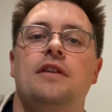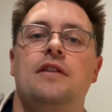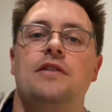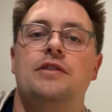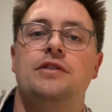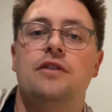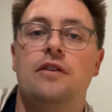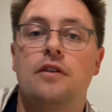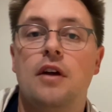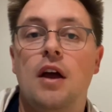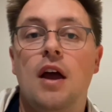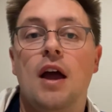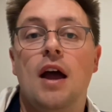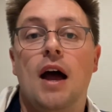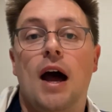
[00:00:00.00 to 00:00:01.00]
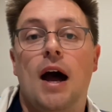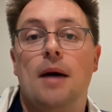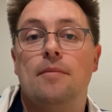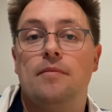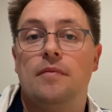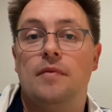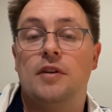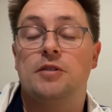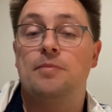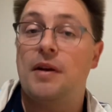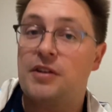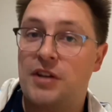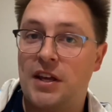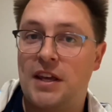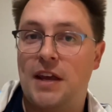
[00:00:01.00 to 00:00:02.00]
in the stock,
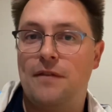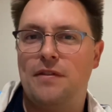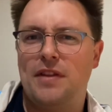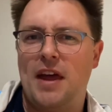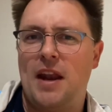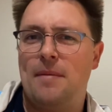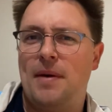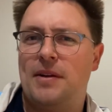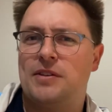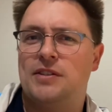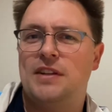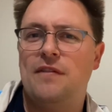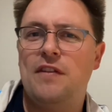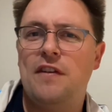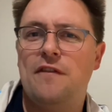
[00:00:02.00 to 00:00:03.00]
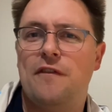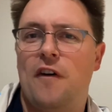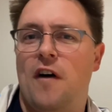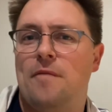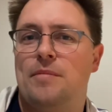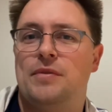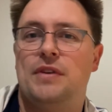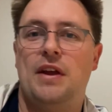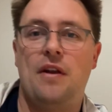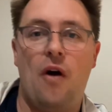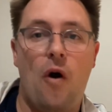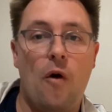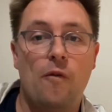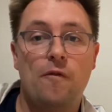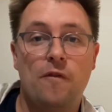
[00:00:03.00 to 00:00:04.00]
especially given that about 75%
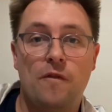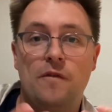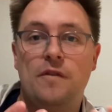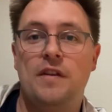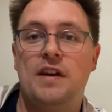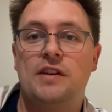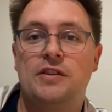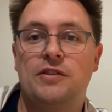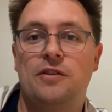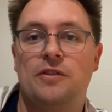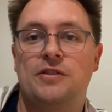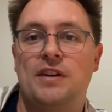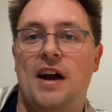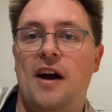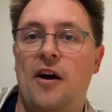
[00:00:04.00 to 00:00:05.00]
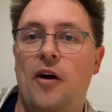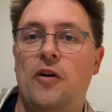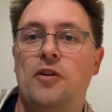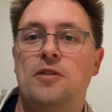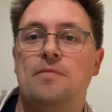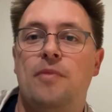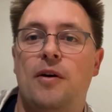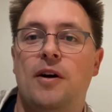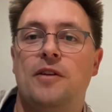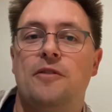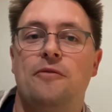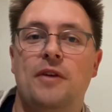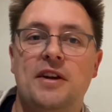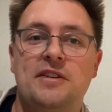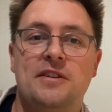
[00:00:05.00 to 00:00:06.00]
of these stocks are owned by the
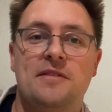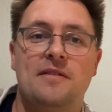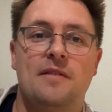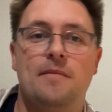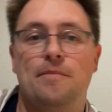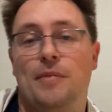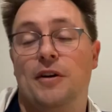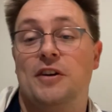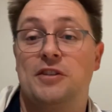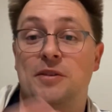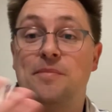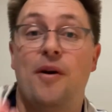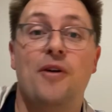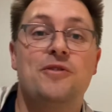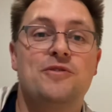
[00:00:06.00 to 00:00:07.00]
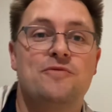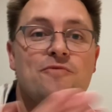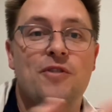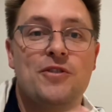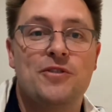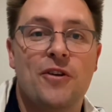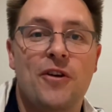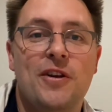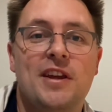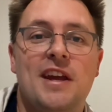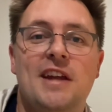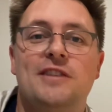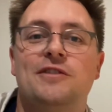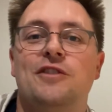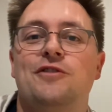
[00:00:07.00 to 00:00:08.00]
recent, but I suppose returning
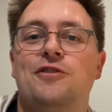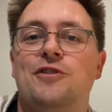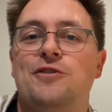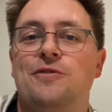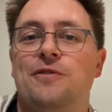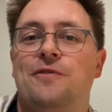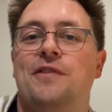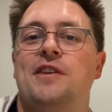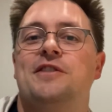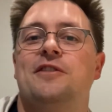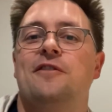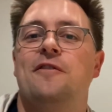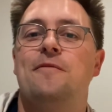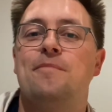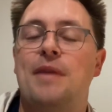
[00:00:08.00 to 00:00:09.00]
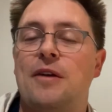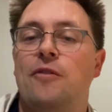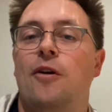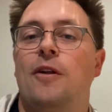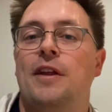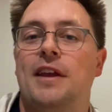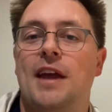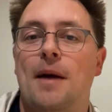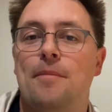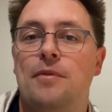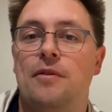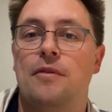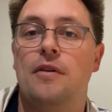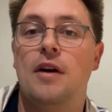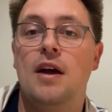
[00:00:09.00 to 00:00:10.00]
institutional investor of B. Riley
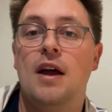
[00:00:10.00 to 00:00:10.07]
Capital,